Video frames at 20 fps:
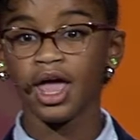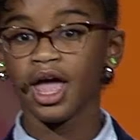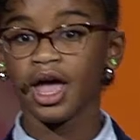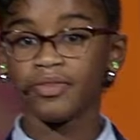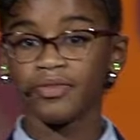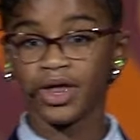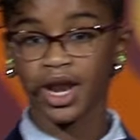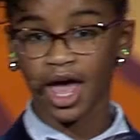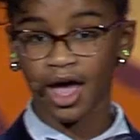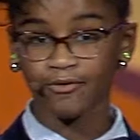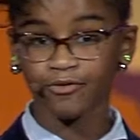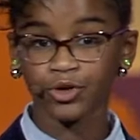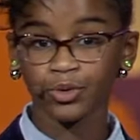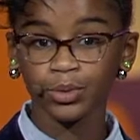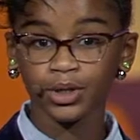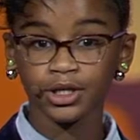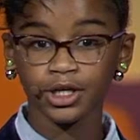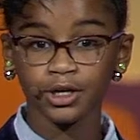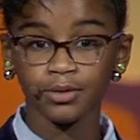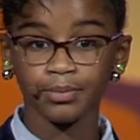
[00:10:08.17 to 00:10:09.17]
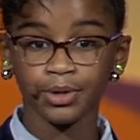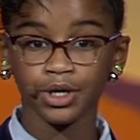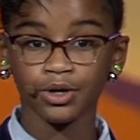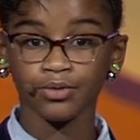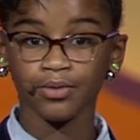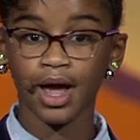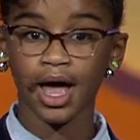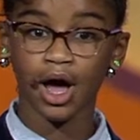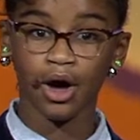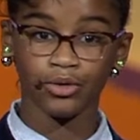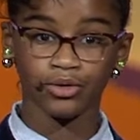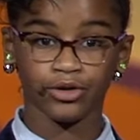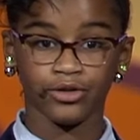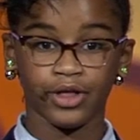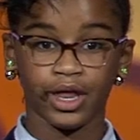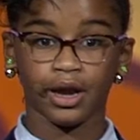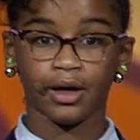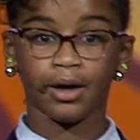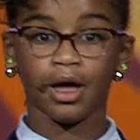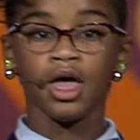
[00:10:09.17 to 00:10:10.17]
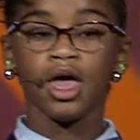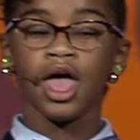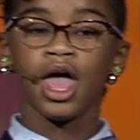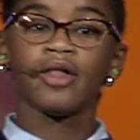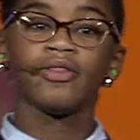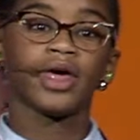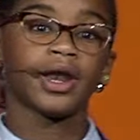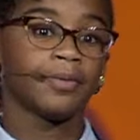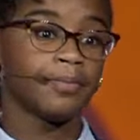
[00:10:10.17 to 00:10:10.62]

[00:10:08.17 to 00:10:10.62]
and that everyone can be around and that